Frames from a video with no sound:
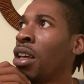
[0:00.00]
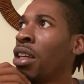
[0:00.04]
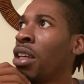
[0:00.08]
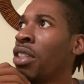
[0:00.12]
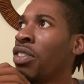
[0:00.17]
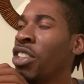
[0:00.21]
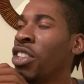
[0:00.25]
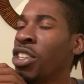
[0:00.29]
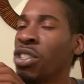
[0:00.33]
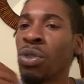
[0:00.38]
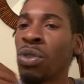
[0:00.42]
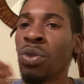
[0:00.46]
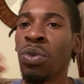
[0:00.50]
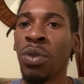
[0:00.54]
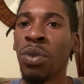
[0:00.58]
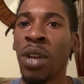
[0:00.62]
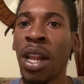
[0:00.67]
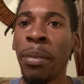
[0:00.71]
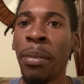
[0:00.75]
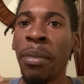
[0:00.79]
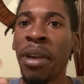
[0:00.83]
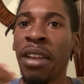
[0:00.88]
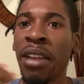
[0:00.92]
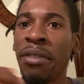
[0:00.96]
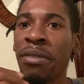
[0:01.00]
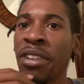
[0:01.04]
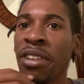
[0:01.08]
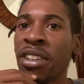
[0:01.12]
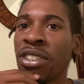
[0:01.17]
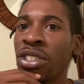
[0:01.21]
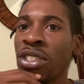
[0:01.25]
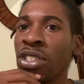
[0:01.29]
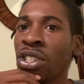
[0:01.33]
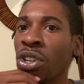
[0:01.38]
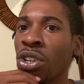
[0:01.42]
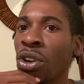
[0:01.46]
this was when I
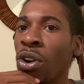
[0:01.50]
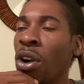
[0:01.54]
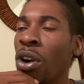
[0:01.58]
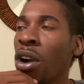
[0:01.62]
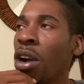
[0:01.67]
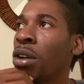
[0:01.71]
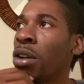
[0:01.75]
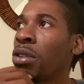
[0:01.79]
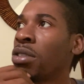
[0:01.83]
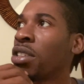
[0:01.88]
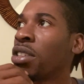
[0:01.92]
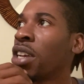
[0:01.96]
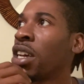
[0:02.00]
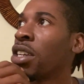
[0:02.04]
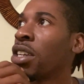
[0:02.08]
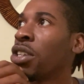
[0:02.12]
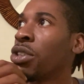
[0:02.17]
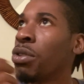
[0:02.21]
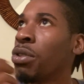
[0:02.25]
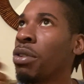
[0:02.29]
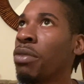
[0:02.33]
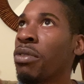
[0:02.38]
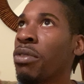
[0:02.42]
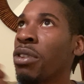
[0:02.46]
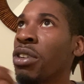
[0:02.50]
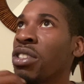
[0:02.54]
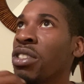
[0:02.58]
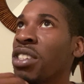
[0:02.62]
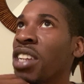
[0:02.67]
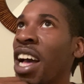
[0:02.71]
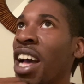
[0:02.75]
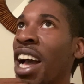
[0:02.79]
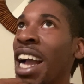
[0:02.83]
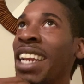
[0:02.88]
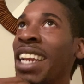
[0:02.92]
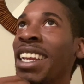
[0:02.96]
manifested the car. I was like, universe,
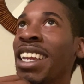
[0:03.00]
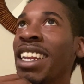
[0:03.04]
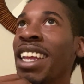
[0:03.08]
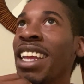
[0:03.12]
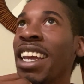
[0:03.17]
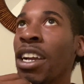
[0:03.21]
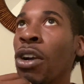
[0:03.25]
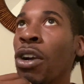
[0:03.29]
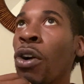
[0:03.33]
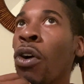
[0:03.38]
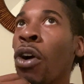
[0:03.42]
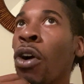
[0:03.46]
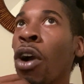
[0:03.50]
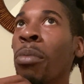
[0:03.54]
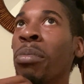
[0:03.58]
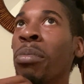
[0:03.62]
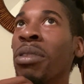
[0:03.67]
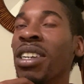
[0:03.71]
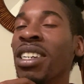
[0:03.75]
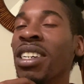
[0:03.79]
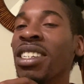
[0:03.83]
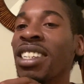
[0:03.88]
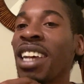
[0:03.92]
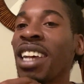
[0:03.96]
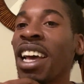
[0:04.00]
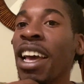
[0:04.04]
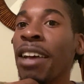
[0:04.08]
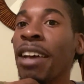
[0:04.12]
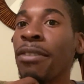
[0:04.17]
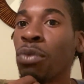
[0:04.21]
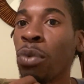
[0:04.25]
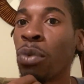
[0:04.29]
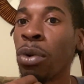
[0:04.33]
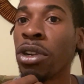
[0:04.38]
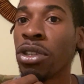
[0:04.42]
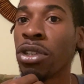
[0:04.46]
I need a car because I have
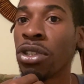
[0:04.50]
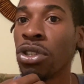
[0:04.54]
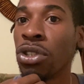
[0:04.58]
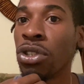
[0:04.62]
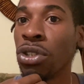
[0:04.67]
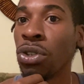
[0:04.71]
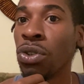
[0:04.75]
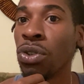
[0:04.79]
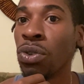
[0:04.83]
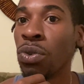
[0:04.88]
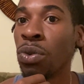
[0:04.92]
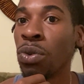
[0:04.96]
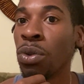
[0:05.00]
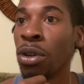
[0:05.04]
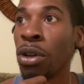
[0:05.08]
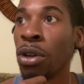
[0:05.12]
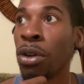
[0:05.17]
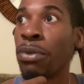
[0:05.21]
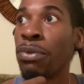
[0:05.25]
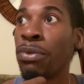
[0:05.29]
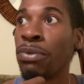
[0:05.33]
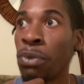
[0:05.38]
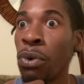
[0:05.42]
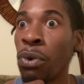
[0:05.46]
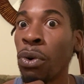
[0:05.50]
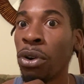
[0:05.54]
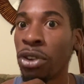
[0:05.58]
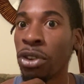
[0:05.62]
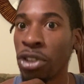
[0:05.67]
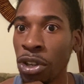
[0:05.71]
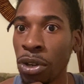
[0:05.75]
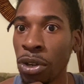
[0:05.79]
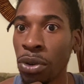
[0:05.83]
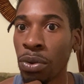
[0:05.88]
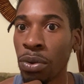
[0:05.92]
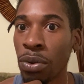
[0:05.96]
work to do for
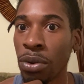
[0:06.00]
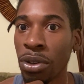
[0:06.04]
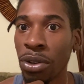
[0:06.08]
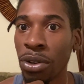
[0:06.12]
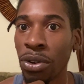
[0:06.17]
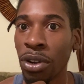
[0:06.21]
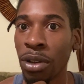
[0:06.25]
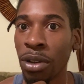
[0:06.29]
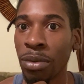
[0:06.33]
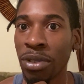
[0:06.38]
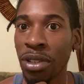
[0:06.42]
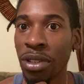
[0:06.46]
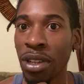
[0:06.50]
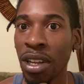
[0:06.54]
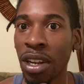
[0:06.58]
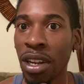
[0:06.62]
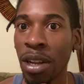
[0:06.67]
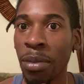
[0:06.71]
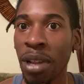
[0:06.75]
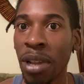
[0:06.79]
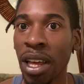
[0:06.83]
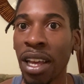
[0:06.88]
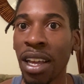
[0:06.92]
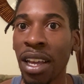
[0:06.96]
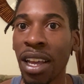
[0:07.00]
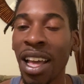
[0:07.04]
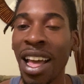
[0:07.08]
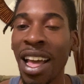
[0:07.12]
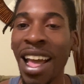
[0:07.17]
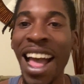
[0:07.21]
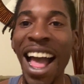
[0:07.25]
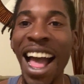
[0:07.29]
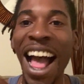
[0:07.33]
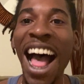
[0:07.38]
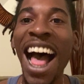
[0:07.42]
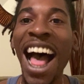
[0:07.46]
you. You know what I'm saying? I'm like,
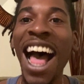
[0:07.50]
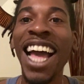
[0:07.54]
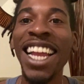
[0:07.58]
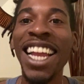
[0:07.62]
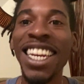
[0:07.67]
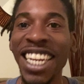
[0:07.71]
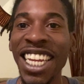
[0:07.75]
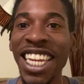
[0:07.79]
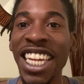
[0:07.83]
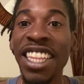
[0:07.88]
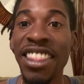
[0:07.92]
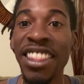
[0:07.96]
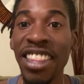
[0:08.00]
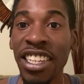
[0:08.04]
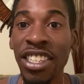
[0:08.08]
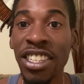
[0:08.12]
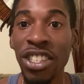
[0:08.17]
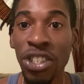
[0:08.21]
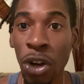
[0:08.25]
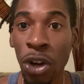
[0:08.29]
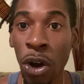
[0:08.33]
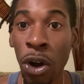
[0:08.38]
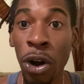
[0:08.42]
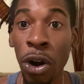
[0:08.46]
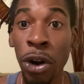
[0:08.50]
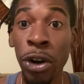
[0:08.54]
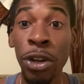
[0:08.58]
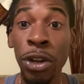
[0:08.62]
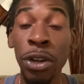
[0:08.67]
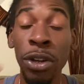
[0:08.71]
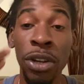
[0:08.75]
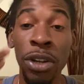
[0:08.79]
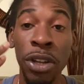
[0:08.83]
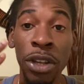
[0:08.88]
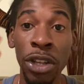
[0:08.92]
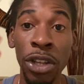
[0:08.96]
I need this car.
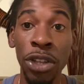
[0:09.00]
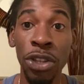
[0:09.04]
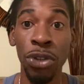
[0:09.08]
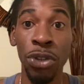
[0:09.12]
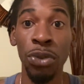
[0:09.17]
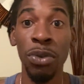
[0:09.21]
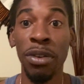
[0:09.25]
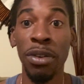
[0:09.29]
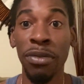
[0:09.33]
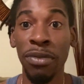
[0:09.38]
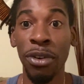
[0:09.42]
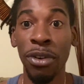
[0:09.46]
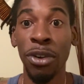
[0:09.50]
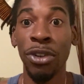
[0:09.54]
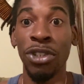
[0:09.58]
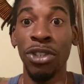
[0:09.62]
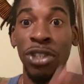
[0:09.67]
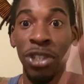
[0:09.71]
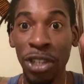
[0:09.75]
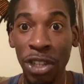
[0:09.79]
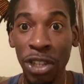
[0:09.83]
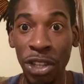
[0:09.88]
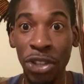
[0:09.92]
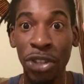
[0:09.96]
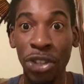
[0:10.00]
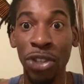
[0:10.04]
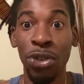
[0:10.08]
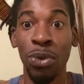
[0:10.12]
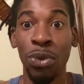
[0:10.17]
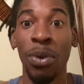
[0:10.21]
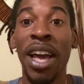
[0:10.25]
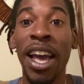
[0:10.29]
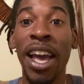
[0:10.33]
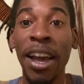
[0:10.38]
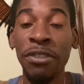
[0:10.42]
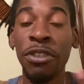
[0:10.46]
Universe, you
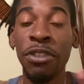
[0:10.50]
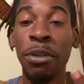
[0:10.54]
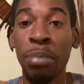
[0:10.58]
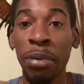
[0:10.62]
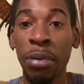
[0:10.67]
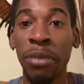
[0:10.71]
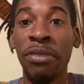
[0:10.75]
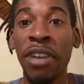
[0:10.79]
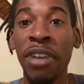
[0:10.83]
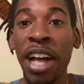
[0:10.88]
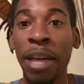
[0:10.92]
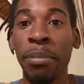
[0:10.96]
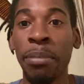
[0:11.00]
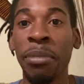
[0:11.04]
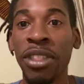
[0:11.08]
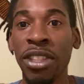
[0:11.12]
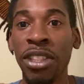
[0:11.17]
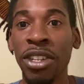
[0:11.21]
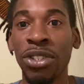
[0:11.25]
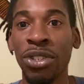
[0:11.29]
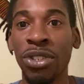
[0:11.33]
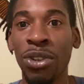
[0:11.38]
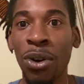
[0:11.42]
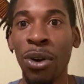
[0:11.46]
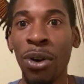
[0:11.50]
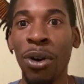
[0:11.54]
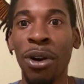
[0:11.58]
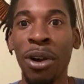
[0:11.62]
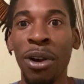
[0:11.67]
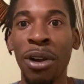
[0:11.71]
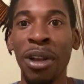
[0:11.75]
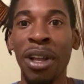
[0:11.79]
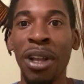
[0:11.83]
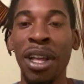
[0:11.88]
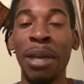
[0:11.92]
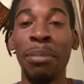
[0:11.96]
have to provide me this car
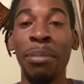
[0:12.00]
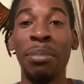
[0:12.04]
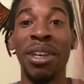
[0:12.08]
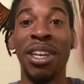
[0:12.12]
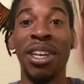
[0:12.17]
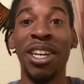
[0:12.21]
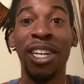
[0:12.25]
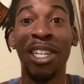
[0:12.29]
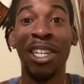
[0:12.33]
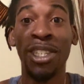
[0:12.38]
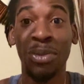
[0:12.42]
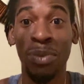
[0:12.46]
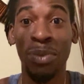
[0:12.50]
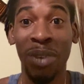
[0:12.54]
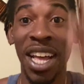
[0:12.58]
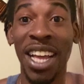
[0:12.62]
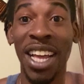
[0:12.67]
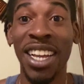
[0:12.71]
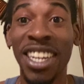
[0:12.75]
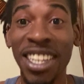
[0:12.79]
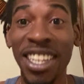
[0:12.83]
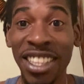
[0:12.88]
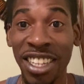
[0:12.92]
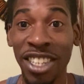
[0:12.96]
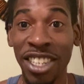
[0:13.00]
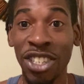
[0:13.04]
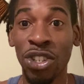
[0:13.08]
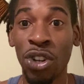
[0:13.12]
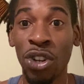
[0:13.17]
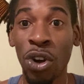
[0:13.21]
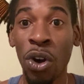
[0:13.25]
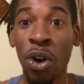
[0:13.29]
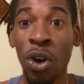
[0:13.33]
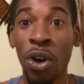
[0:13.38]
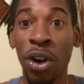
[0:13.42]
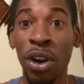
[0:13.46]
because when I get this
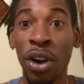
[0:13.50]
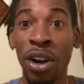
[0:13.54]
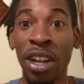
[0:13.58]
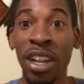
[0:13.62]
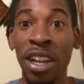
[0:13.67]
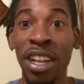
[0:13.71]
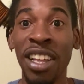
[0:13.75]
car,